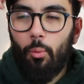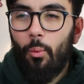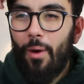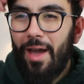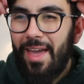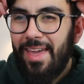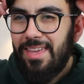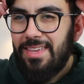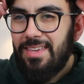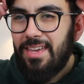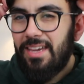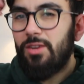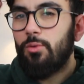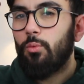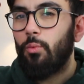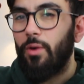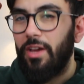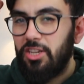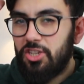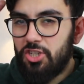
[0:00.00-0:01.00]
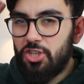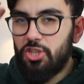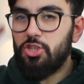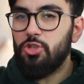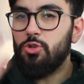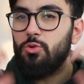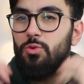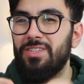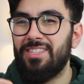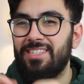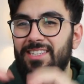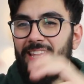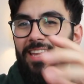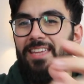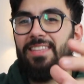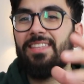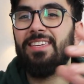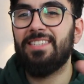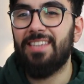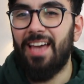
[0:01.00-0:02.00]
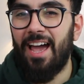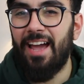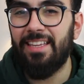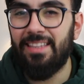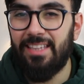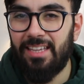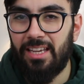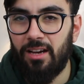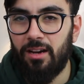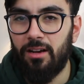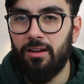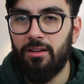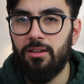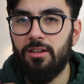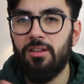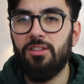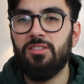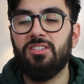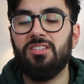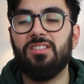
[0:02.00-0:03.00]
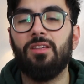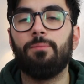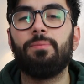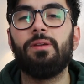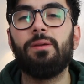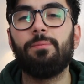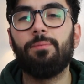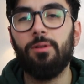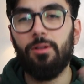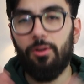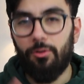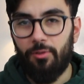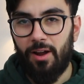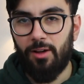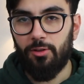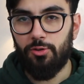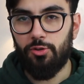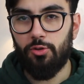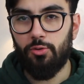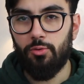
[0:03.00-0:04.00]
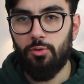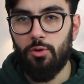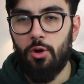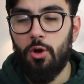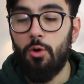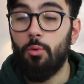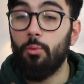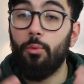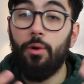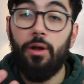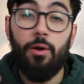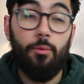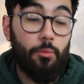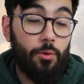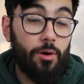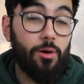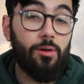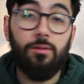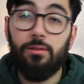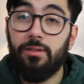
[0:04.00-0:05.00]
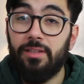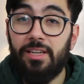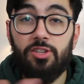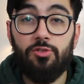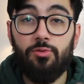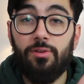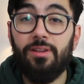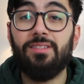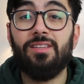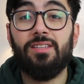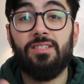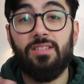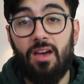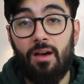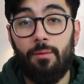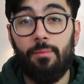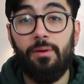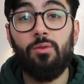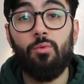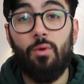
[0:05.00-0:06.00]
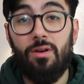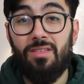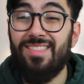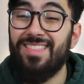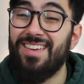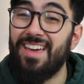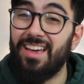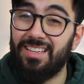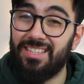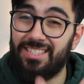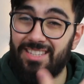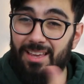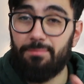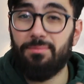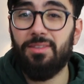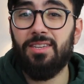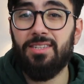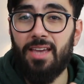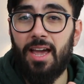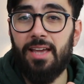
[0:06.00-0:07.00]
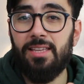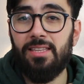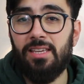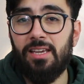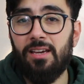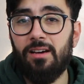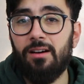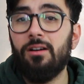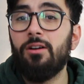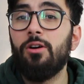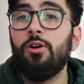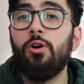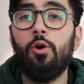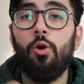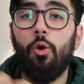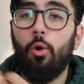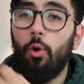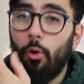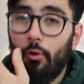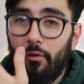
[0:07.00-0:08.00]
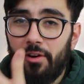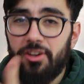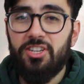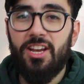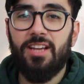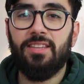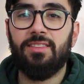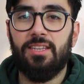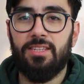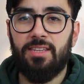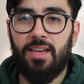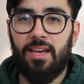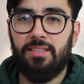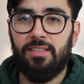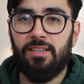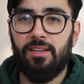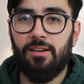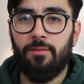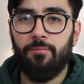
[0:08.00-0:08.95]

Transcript: way in which you say this idea to the people around you will literally determine whether they accept this idea or reject this idea.